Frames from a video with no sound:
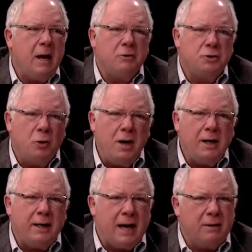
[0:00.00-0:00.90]
Now, joint
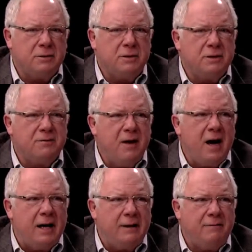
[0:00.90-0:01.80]
accounts, it's
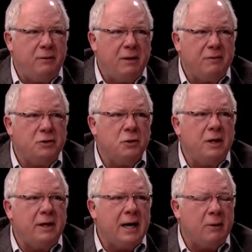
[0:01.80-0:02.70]
fine. If you have a
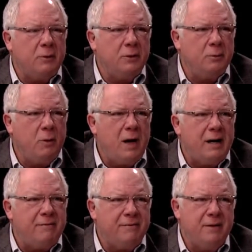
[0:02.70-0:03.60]
joint account with your
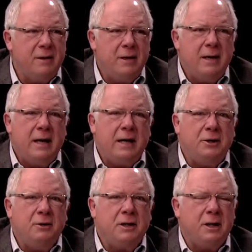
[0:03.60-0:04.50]
wife and
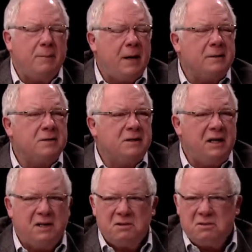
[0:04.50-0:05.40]
you're
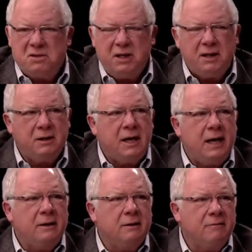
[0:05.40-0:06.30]
incapacitated, she can
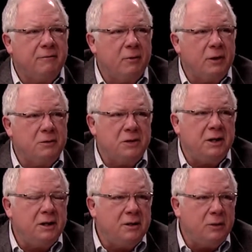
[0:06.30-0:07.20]
handle it for you. She
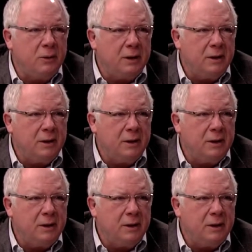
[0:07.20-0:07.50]
can do it.